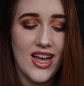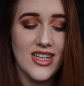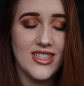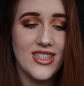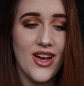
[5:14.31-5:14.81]

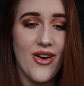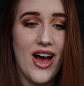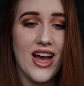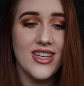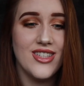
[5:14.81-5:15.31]
And
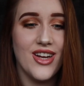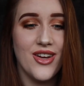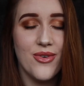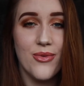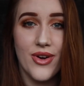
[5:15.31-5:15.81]
so I
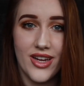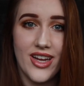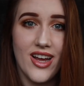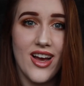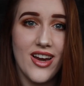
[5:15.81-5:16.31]
started
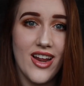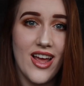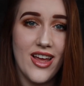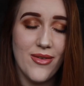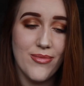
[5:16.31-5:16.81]
working on
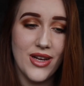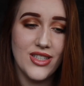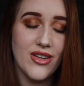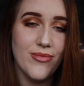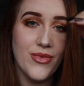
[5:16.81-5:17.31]
a
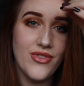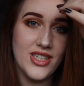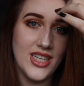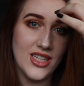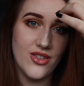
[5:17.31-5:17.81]
bunch of
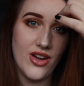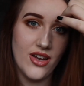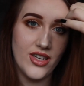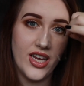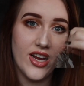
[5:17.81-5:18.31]
movie sets
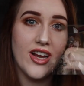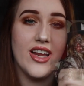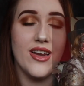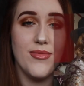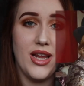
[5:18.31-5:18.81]
around here,
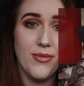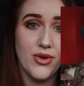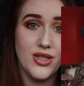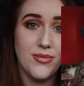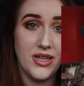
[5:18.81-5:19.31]
and I'm
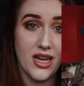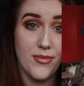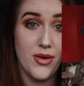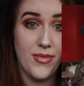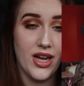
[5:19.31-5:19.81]
able to
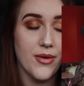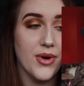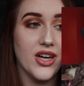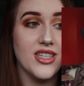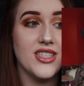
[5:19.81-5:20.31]
become a
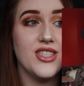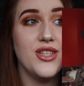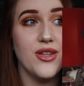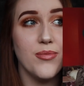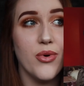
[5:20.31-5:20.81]
makeup artist
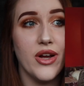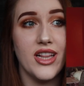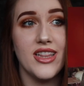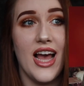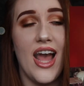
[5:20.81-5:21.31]
to the
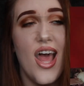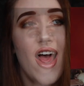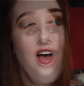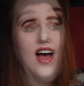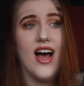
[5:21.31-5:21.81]
point that
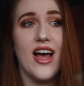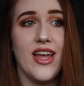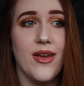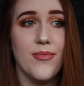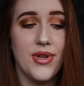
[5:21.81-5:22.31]
I
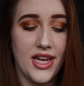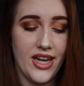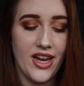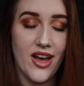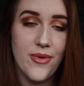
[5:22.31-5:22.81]
am
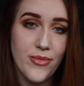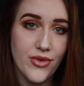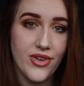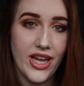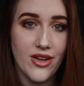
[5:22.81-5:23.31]
planning on
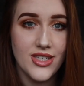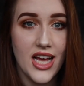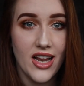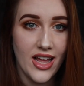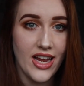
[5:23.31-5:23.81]
moving out
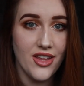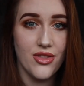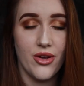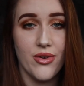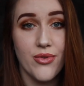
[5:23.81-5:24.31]
to L A in
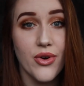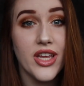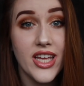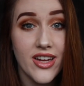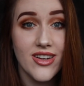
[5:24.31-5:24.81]
three to four
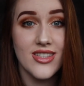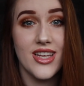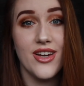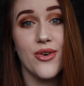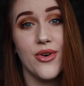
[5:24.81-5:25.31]
years
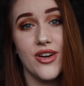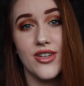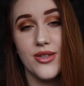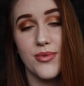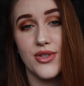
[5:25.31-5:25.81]
in
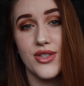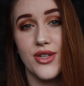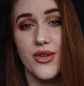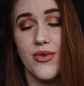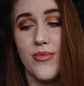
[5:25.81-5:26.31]
order to
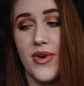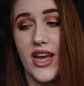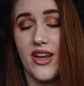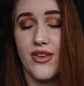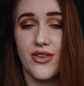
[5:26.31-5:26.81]
pursue
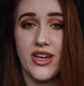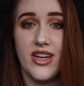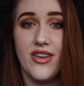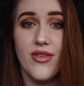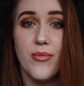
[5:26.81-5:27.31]
my career
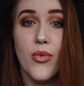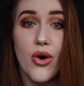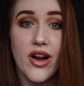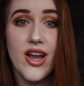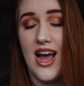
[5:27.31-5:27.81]
even
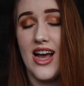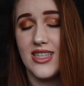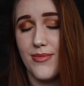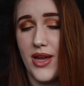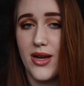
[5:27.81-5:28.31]
more
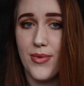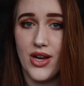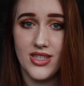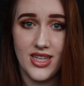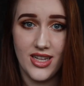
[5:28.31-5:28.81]
as a makeup
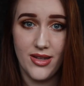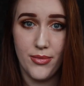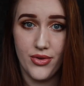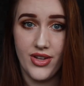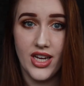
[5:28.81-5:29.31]
artist in the
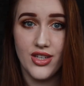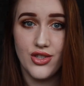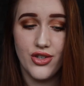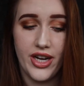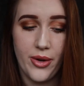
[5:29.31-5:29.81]
movie
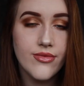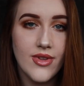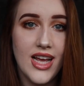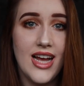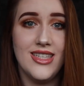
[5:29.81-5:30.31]
industry.
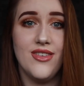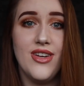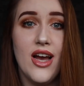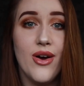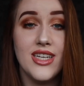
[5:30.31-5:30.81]
As of
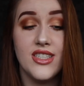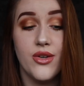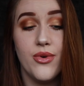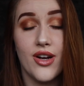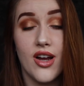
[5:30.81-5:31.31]
now, I
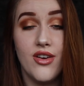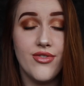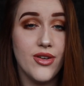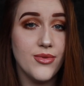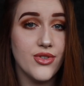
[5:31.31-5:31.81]
still work on
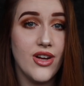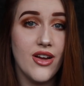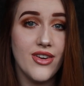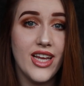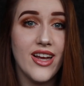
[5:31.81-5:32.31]
films
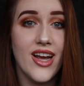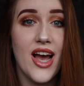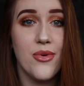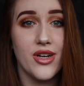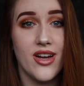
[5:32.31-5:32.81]
around here.
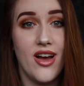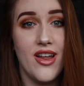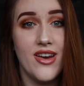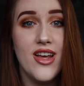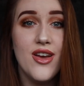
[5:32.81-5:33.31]
I work
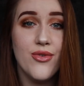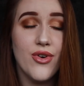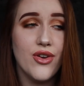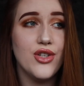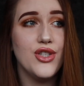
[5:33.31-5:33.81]
on
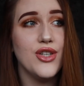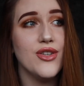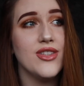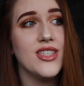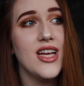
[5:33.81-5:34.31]
photo
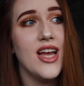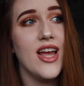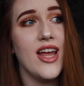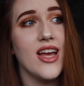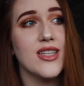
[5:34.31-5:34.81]
shoots
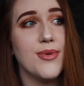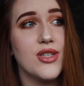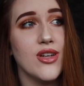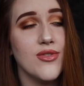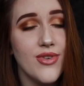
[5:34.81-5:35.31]
and
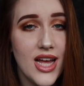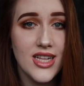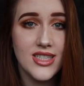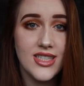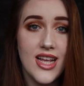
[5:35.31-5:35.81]
special
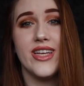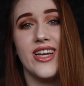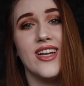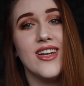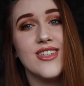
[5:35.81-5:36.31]
events
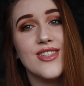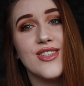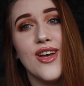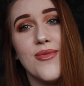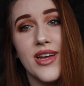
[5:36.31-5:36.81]
and
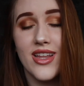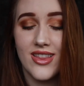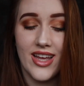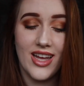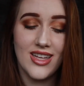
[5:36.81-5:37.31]
so many
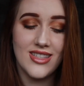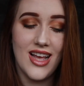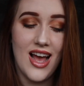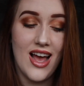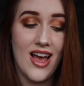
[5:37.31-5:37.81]
things,
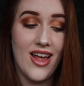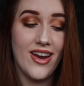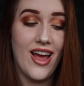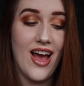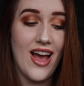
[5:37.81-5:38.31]

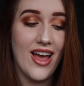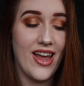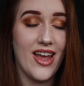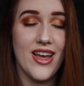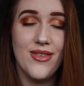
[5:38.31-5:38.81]
and
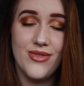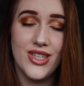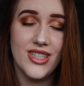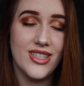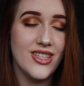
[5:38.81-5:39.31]
I am
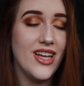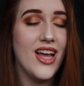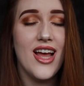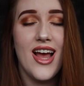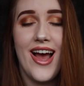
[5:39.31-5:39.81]
just
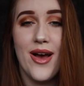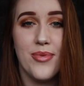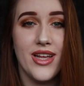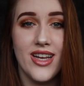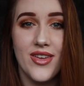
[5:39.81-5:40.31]

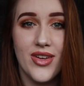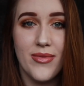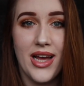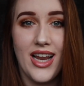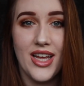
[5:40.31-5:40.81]
happy
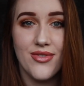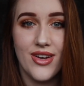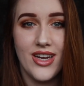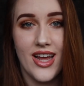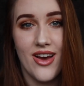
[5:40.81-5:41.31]
living my life
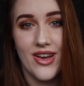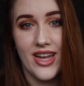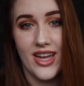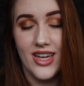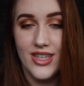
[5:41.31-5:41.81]
right now
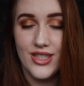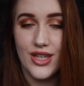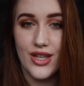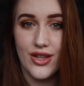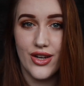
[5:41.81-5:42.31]

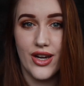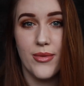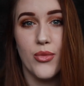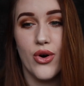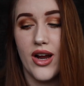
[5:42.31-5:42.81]
and
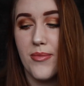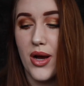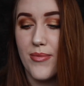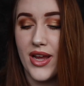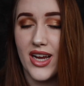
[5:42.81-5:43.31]
learning more
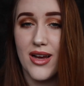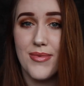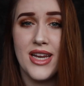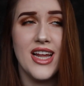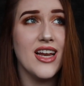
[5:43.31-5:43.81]
about
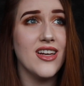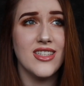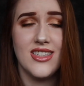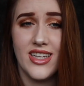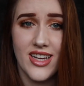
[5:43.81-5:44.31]
makeup, and
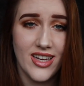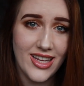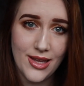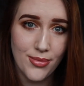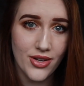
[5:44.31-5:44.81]
endlessly gonna
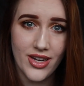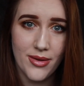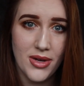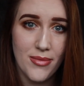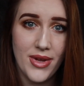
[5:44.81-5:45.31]
keep
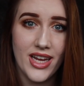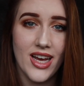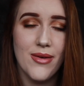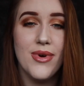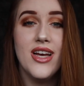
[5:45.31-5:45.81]
learning about
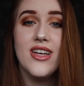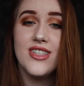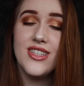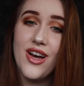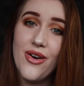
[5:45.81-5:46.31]
makeup.
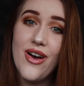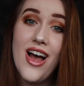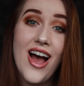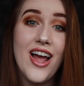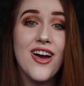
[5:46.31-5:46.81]
So
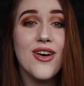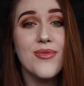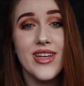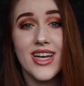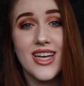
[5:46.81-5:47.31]
I
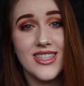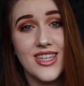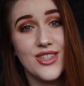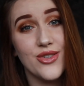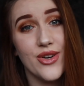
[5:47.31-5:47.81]
hope that you guys
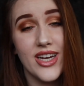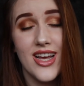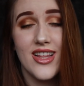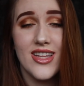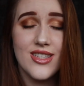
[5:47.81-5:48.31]
enjoyed
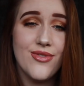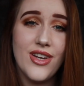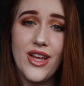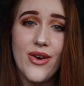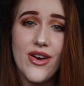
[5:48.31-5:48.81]
this
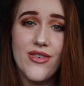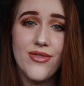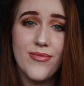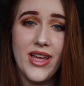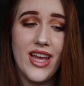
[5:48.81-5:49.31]
video
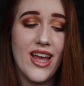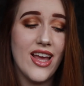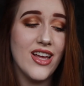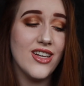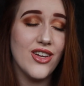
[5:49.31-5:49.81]
of me
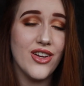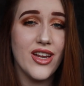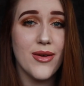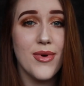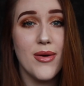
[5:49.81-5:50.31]
and
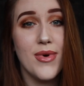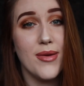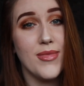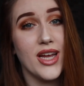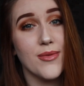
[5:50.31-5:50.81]
learning about
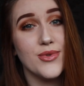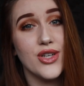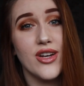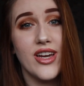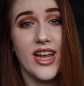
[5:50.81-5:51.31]
my makeup
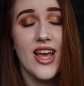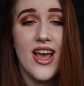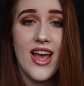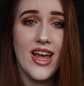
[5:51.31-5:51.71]
journey.